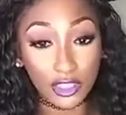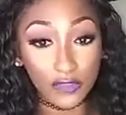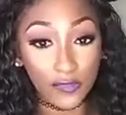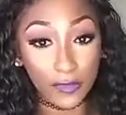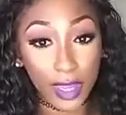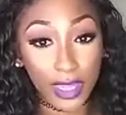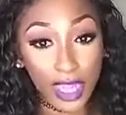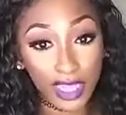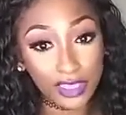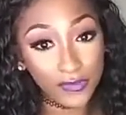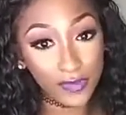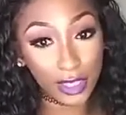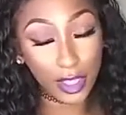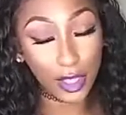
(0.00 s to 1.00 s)
all of her
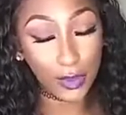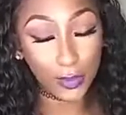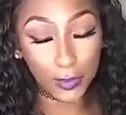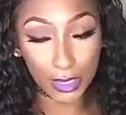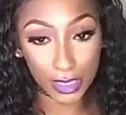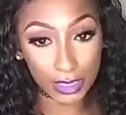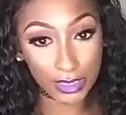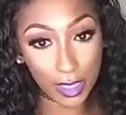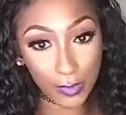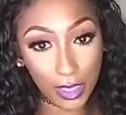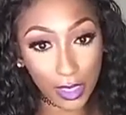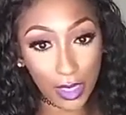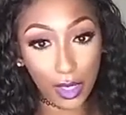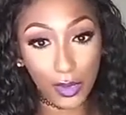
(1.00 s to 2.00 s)
wonderful prices on her
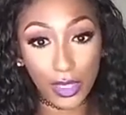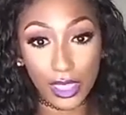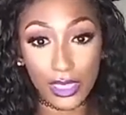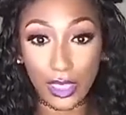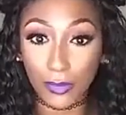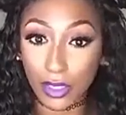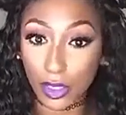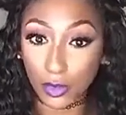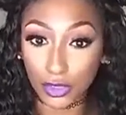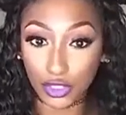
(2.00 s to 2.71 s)
wonderful bundles.